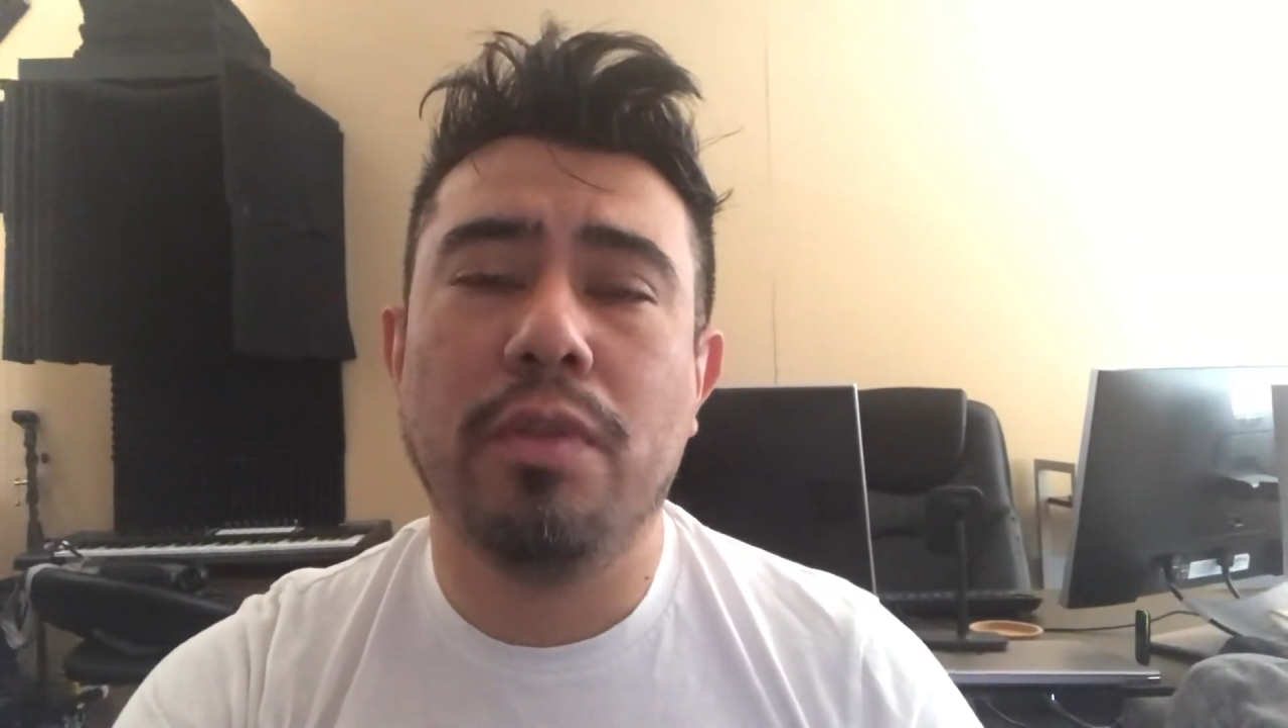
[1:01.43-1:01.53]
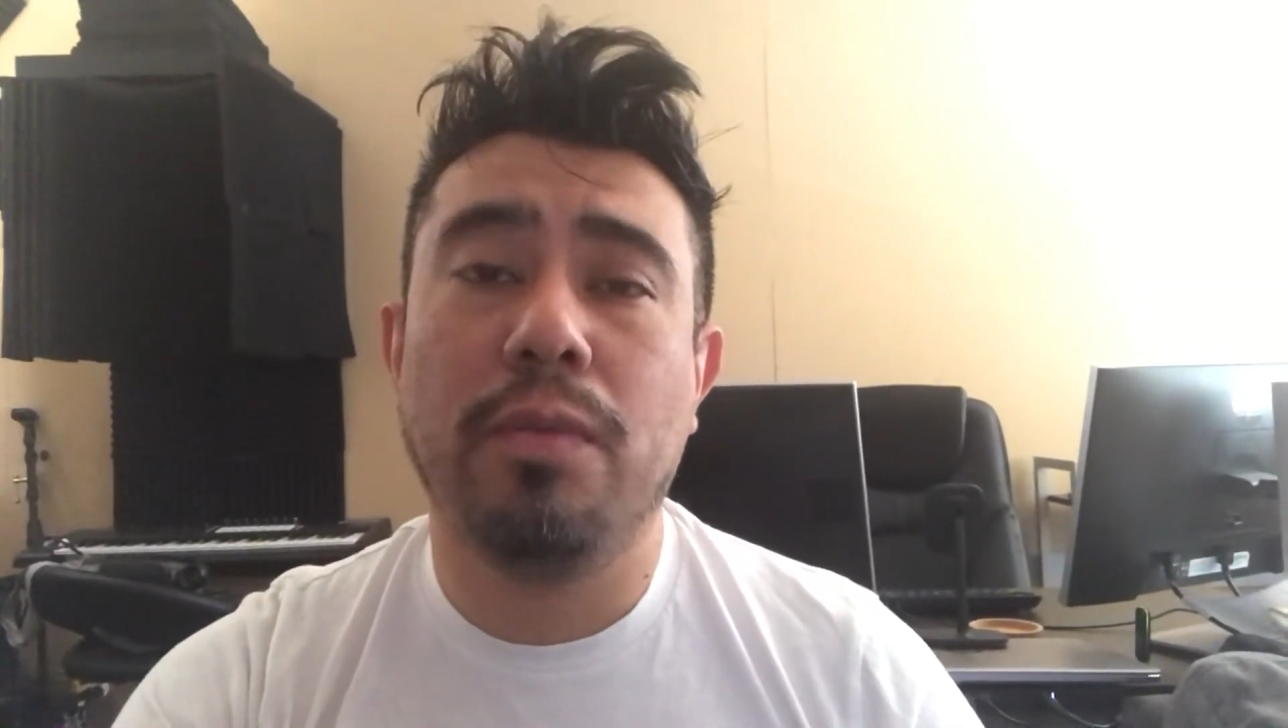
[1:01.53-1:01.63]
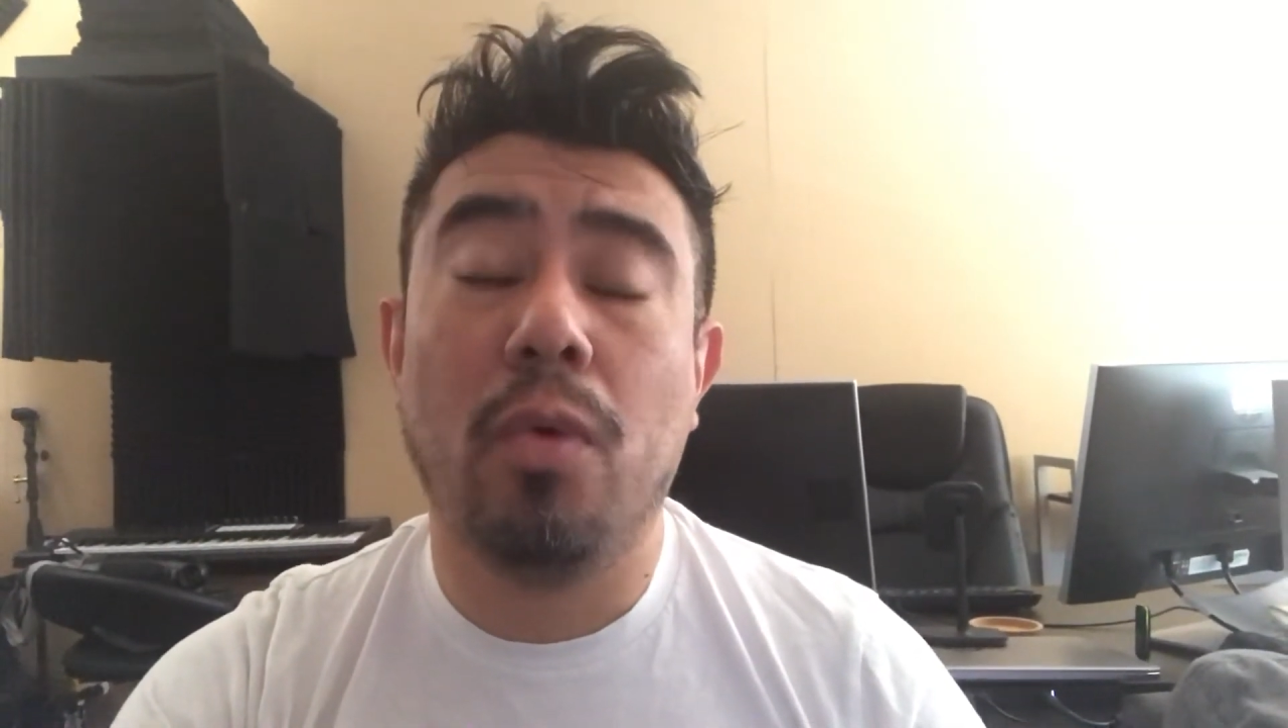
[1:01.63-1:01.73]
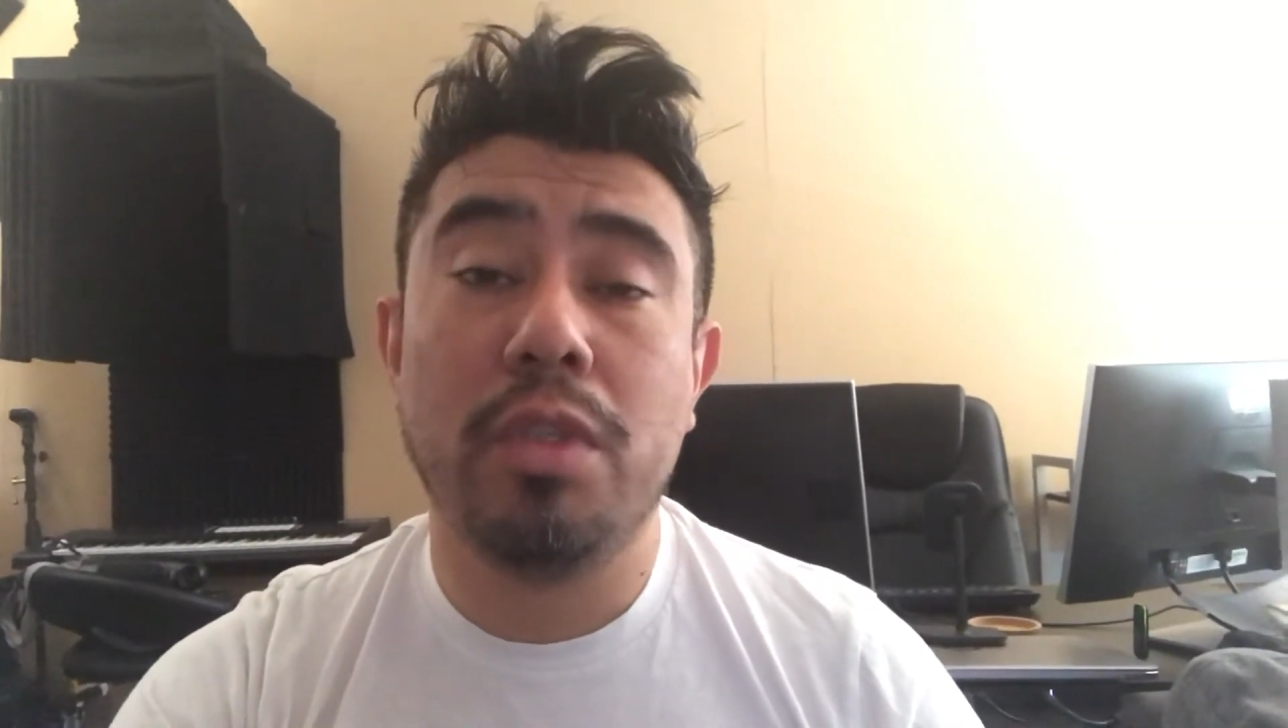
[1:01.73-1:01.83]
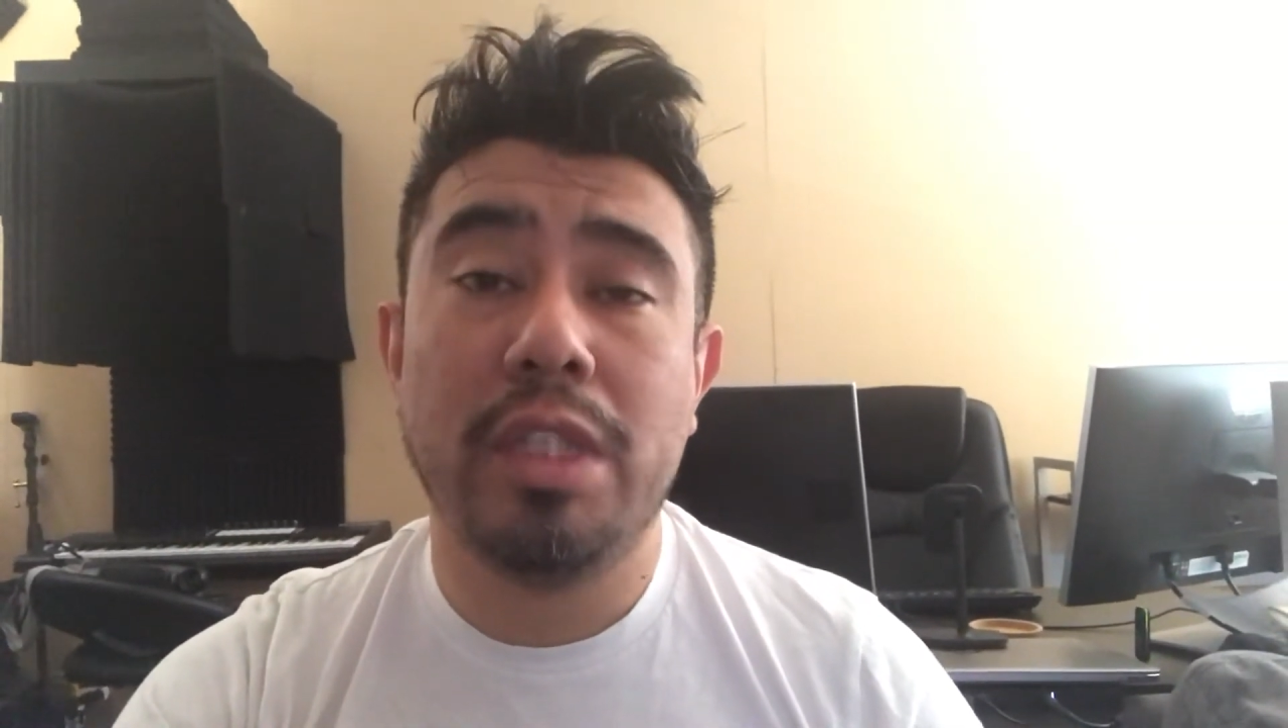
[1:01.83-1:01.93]

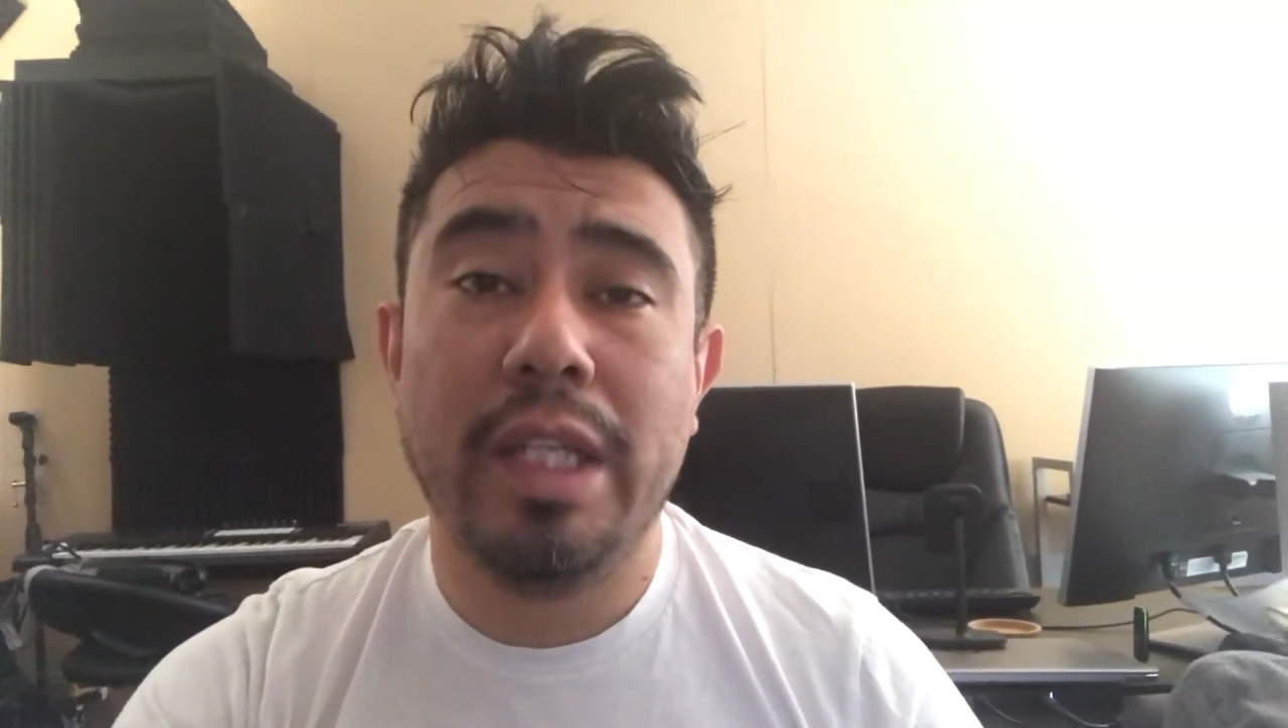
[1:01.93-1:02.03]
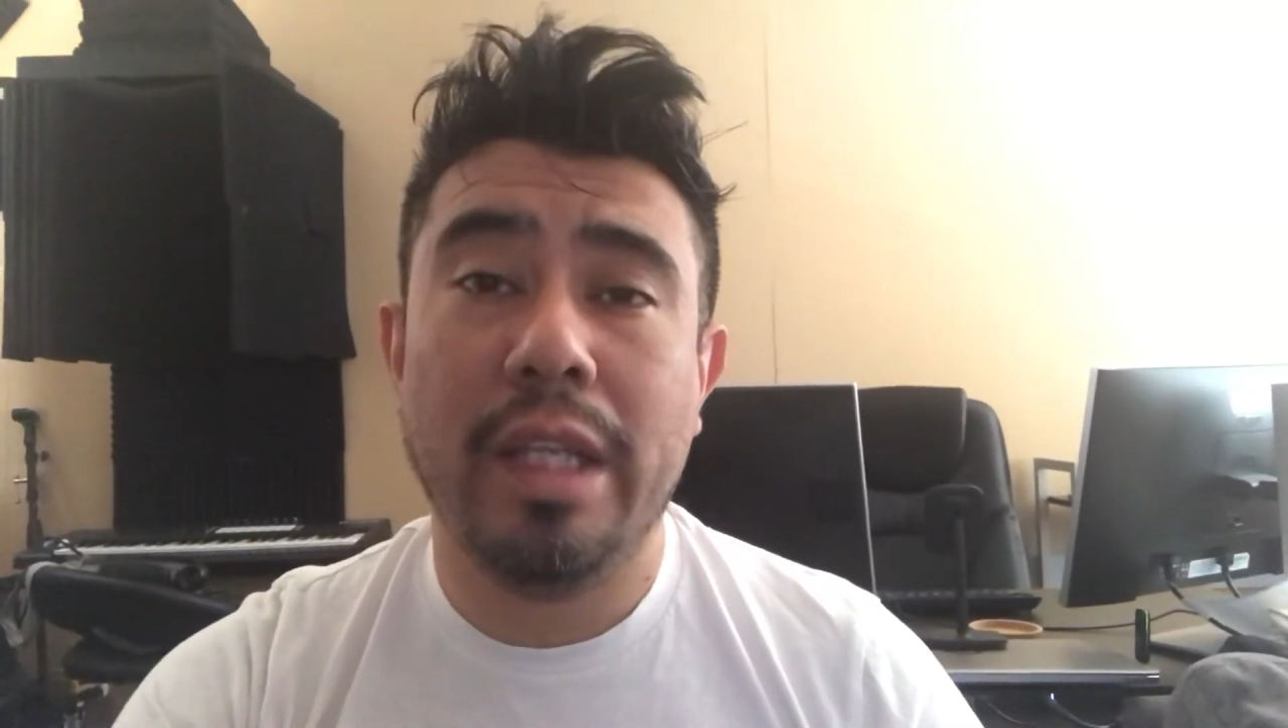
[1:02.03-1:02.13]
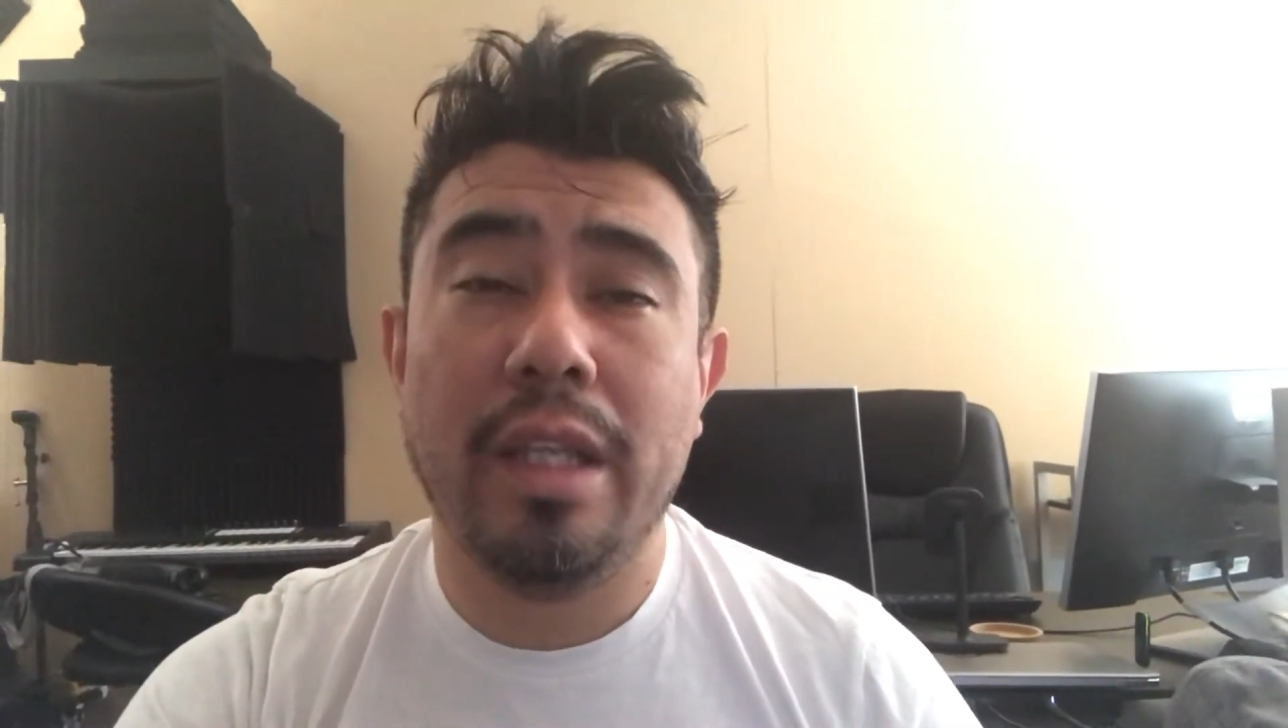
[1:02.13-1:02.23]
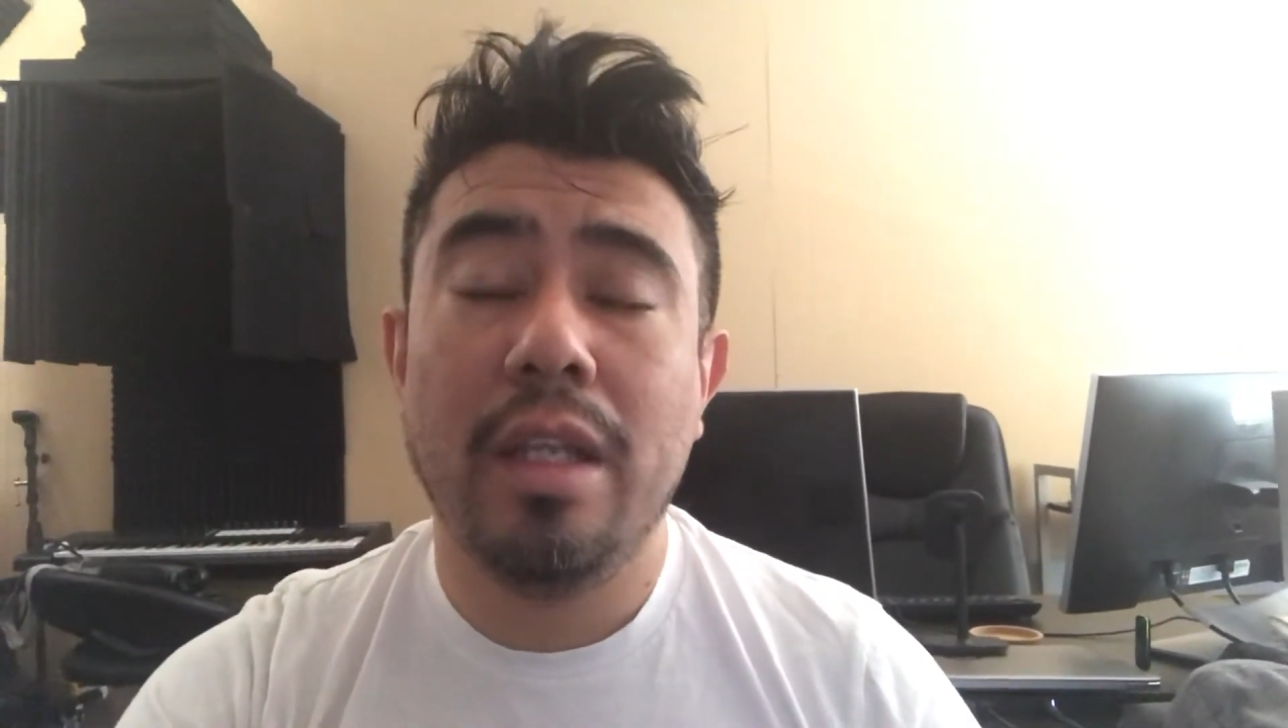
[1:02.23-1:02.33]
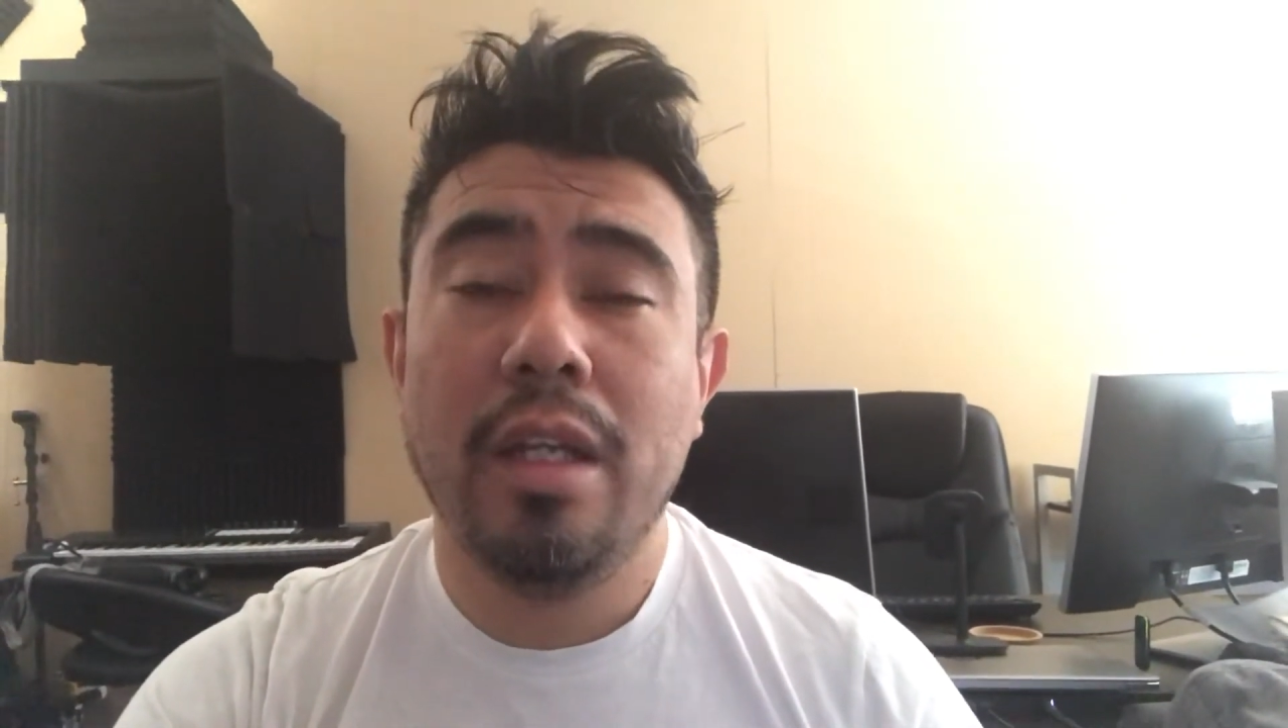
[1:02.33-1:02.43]
fourteenth,